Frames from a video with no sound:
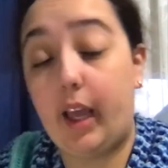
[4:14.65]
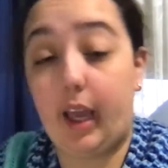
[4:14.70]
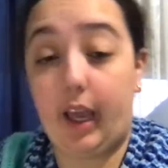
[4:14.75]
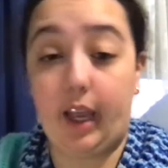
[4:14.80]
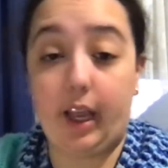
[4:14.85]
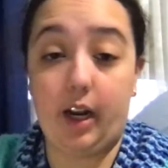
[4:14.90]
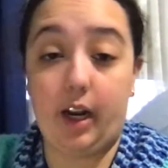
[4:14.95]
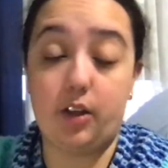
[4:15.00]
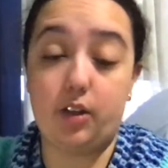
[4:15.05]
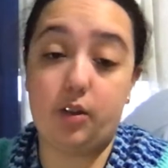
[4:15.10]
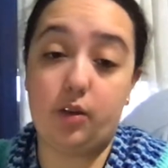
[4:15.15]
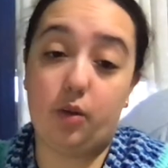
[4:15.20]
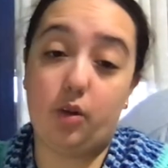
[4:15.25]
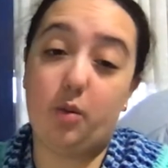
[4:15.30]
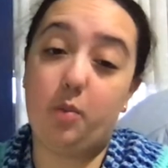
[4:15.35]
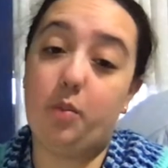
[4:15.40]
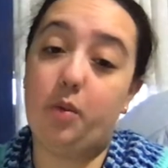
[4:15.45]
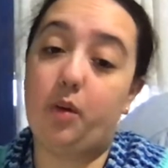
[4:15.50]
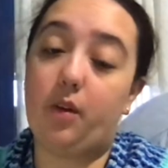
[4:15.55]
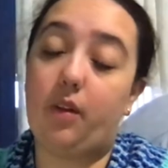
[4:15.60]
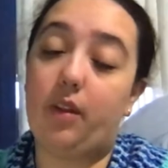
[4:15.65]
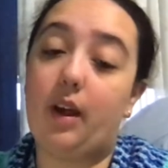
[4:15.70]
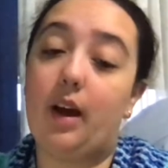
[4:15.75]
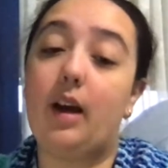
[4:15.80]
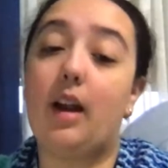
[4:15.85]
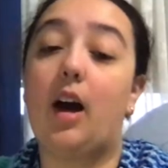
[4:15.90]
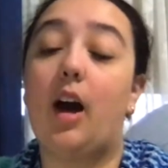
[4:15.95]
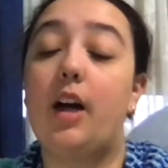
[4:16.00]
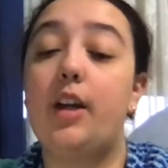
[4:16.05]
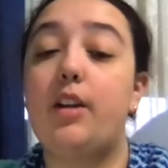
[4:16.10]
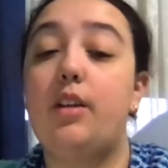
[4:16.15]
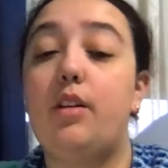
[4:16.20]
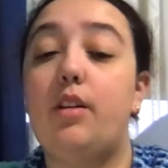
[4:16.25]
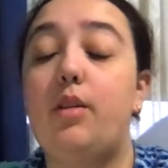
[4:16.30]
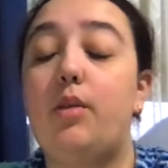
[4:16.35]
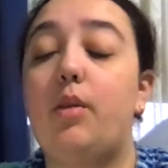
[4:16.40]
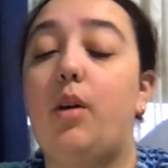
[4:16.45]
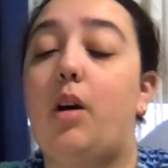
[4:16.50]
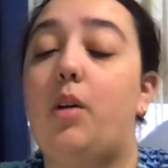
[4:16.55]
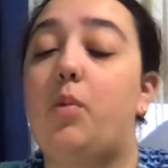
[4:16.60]
and I saw a book that I
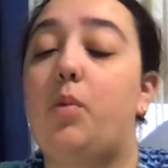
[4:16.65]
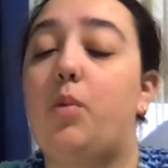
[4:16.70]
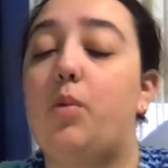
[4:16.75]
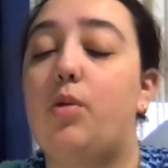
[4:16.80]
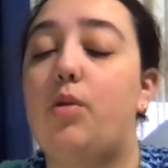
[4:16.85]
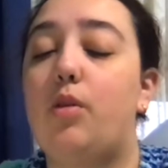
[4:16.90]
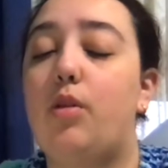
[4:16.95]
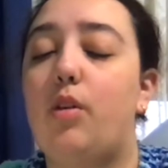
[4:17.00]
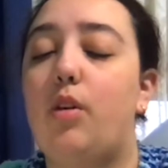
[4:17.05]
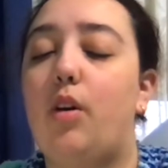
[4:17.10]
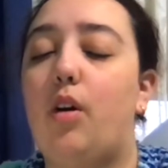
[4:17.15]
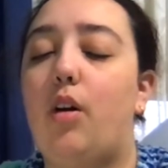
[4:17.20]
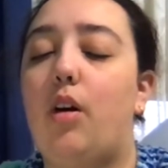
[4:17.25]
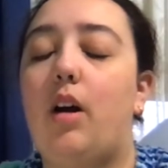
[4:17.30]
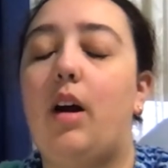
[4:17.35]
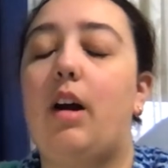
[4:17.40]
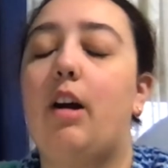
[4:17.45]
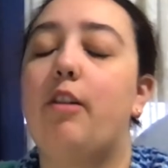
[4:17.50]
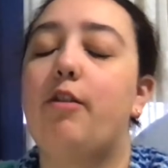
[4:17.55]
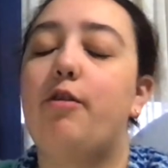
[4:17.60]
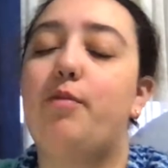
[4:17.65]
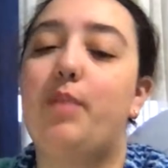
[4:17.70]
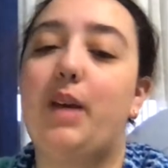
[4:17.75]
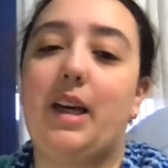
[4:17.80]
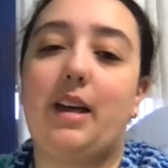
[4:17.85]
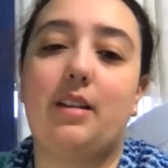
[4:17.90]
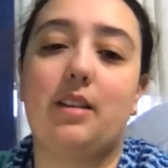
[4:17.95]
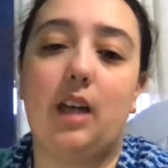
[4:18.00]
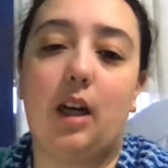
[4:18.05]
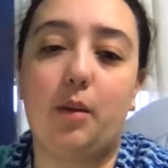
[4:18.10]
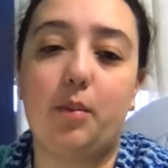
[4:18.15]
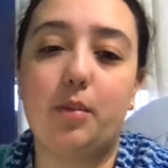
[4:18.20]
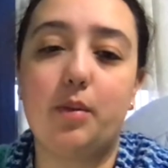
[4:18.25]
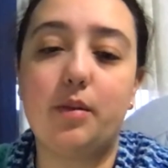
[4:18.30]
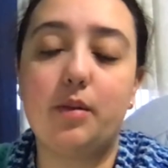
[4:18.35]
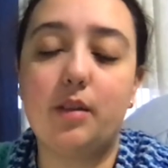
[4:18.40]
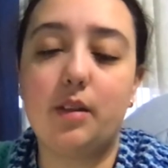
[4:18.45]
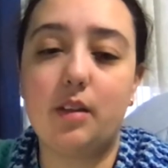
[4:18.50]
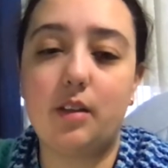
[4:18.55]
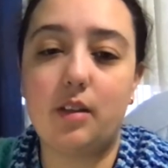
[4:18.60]
knew I would not have picked up
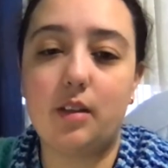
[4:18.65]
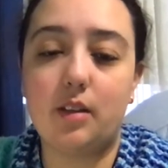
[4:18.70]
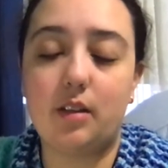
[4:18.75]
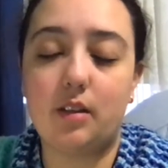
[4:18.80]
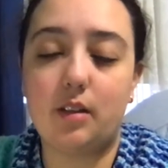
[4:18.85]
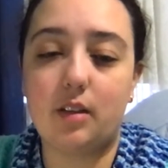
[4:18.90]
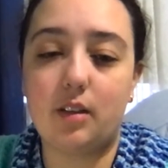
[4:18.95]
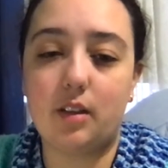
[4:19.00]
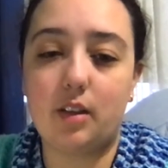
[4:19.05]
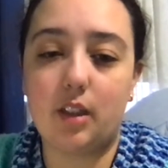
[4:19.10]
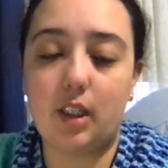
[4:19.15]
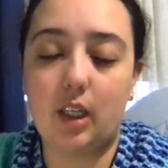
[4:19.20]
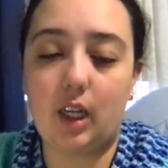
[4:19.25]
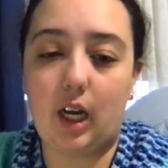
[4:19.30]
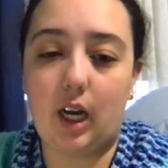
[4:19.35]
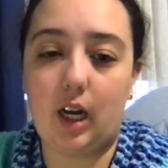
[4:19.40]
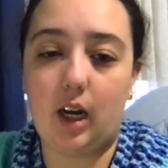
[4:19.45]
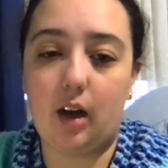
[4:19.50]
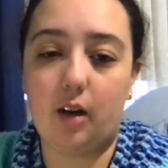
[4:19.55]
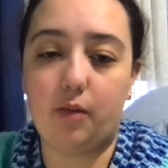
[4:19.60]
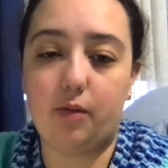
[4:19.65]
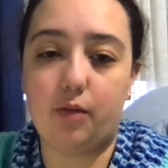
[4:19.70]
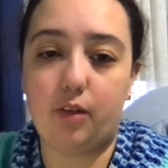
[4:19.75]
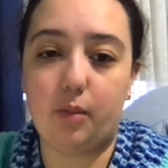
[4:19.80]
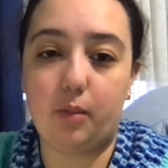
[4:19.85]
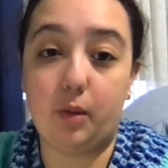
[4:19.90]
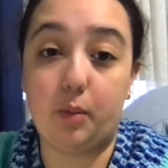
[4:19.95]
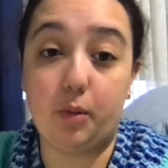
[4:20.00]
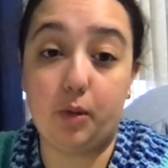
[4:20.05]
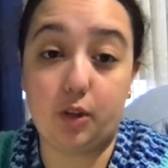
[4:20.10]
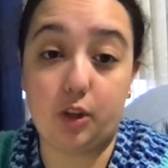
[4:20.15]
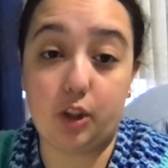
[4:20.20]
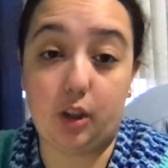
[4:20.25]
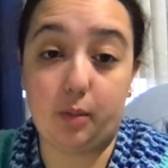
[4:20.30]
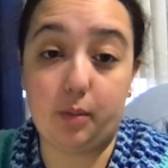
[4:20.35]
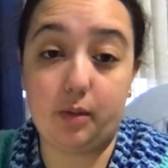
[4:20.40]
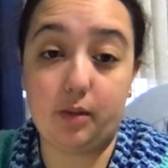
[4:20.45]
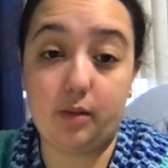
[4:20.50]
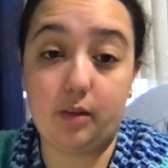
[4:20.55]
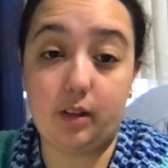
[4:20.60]
from the
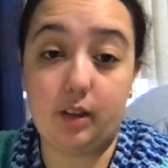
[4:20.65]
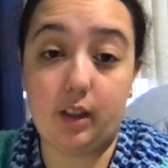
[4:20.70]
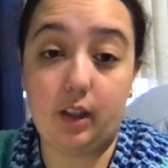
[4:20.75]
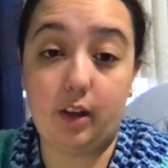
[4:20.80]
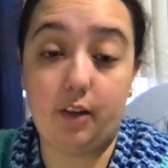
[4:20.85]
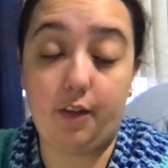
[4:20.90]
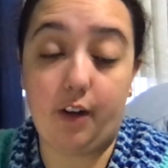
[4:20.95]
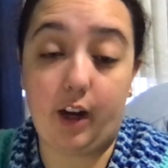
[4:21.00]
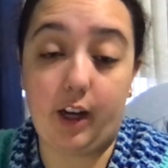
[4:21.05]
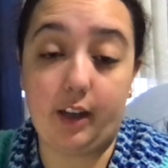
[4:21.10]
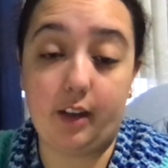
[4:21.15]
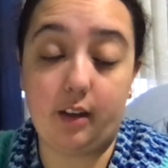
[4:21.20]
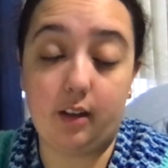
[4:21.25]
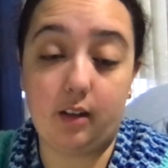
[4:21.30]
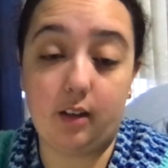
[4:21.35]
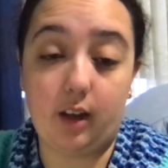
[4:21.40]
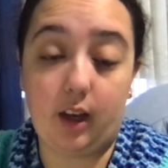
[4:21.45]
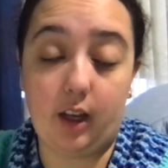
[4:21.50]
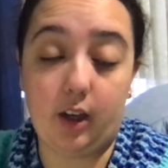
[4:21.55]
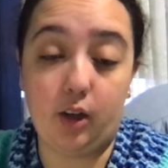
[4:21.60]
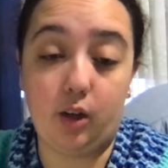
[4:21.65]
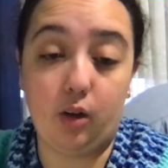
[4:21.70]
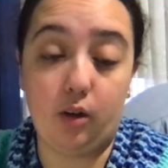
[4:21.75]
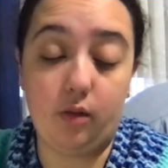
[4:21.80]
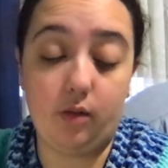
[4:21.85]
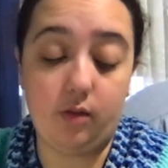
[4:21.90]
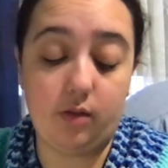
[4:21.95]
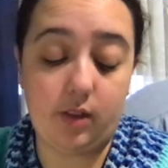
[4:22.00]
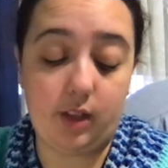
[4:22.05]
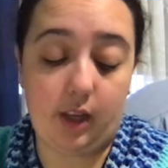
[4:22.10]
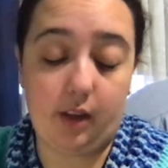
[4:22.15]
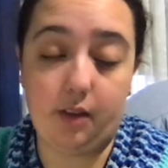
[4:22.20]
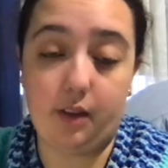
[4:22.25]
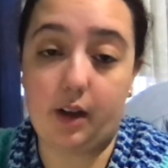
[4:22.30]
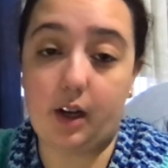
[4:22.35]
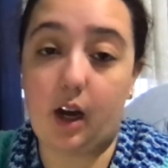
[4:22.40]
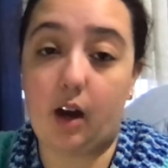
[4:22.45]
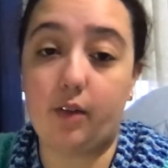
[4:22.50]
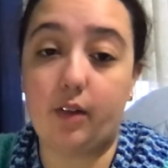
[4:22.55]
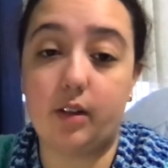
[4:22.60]
bookshop if I had seen the
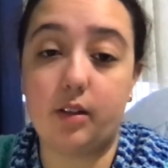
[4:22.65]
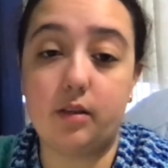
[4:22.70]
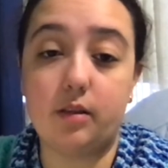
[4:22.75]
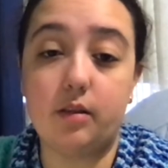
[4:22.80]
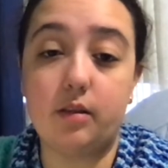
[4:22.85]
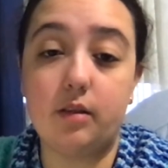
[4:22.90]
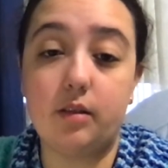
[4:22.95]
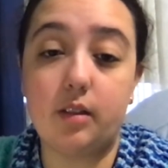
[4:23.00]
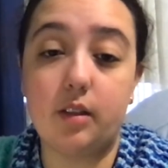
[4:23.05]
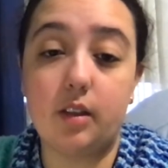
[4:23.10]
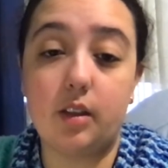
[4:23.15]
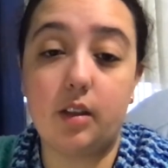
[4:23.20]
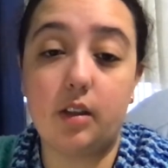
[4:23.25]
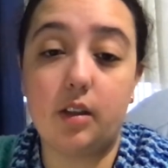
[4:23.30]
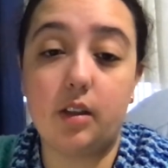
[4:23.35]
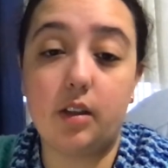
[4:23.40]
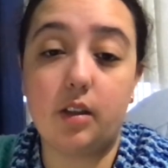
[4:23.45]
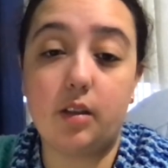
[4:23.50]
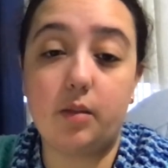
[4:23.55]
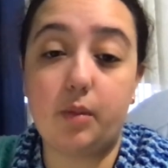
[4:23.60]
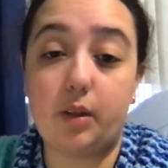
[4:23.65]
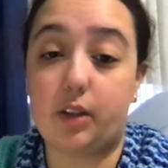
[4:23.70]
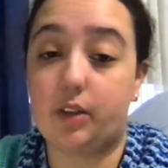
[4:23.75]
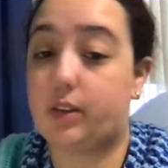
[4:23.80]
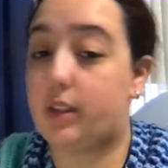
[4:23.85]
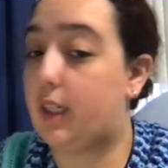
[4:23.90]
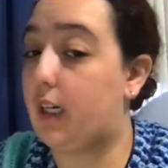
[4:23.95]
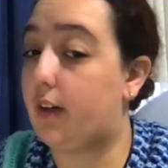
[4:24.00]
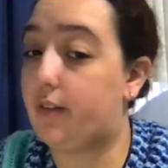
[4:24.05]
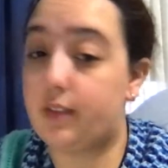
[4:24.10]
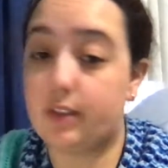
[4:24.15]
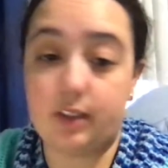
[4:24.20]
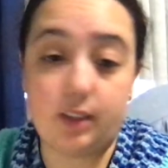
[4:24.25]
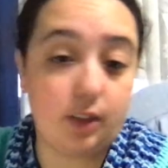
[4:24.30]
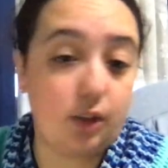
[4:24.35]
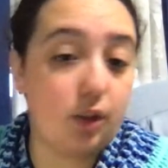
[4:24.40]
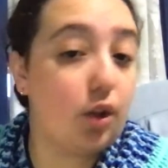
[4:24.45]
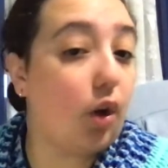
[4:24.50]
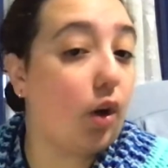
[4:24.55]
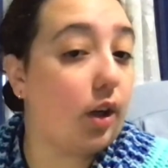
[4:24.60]
cover, because the cover
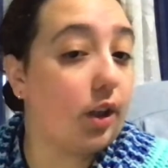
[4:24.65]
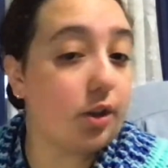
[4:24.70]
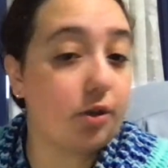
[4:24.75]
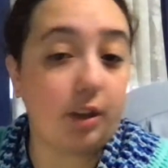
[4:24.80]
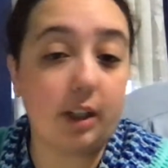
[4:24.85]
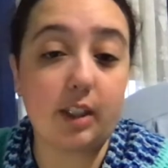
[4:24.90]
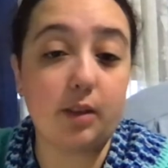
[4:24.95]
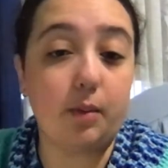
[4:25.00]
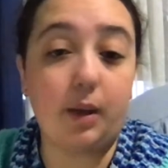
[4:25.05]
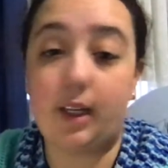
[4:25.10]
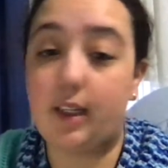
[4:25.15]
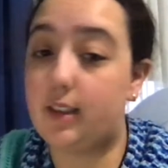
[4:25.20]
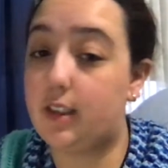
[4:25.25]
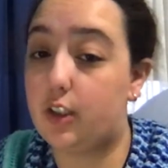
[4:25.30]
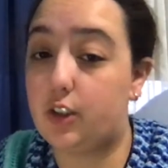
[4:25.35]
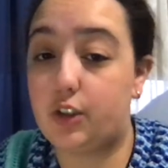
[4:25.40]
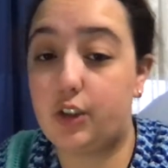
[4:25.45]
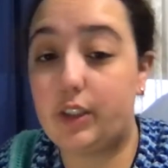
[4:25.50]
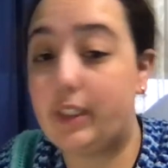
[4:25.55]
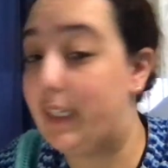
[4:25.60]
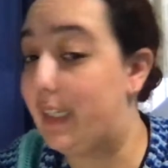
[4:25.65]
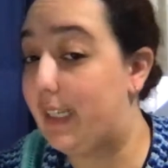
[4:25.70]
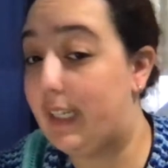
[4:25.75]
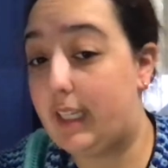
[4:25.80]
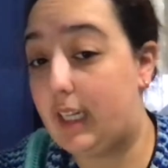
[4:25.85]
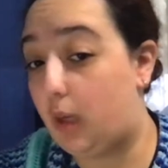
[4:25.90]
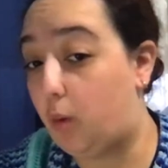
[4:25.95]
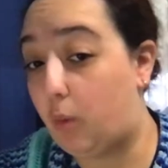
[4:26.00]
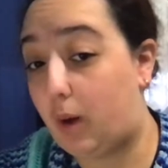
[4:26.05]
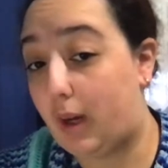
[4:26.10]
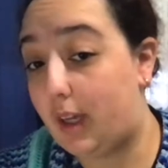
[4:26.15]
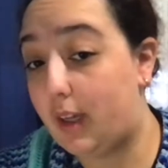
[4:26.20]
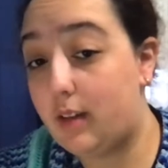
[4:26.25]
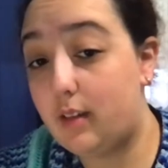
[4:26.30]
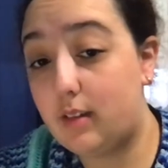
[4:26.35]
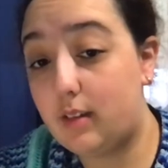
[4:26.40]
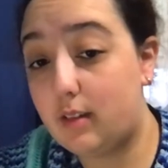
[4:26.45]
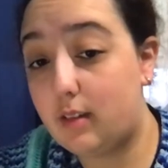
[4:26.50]
did not attract my attention in any way.